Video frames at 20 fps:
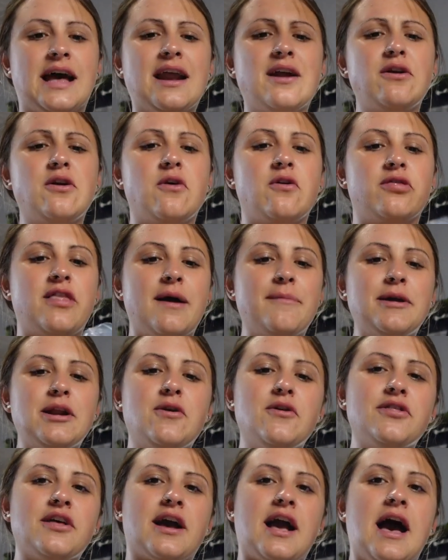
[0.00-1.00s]
I don't know. Let me
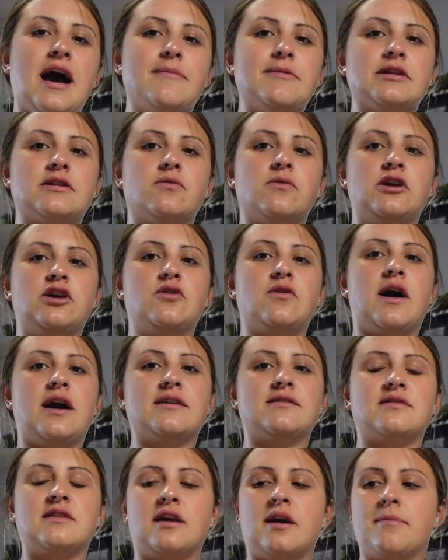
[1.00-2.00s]
know in the comments what you
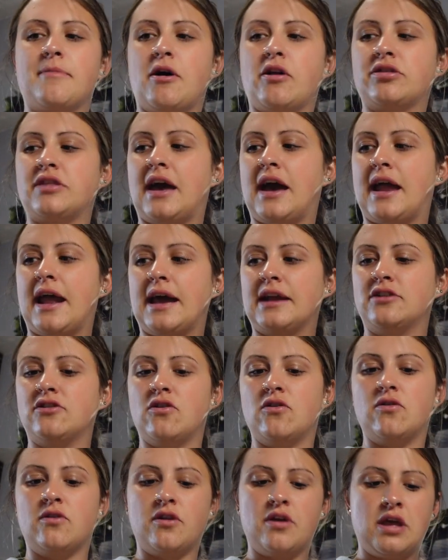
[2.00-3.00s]
guys think about that. I
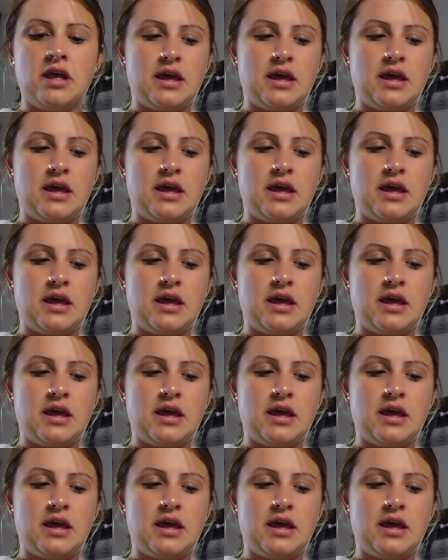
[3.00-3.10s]
don't,